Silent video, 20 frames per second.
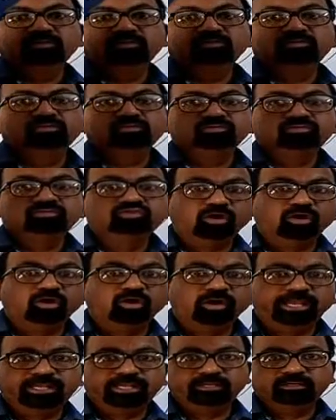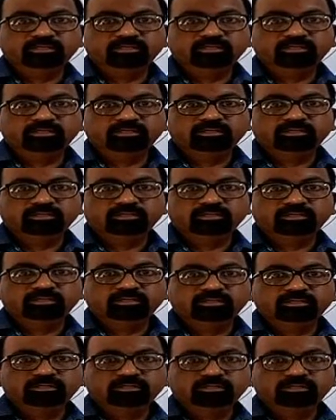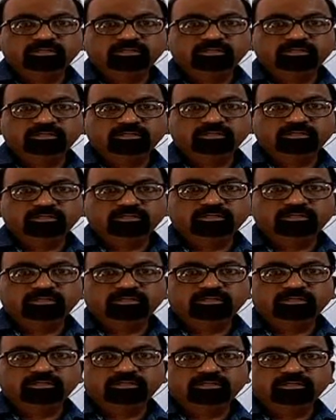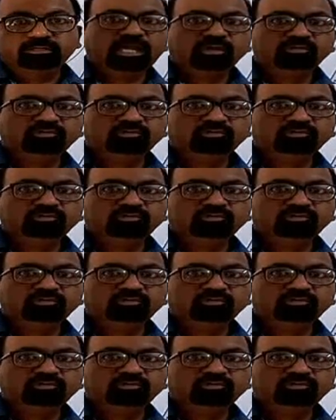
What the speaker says: join to form the clouds.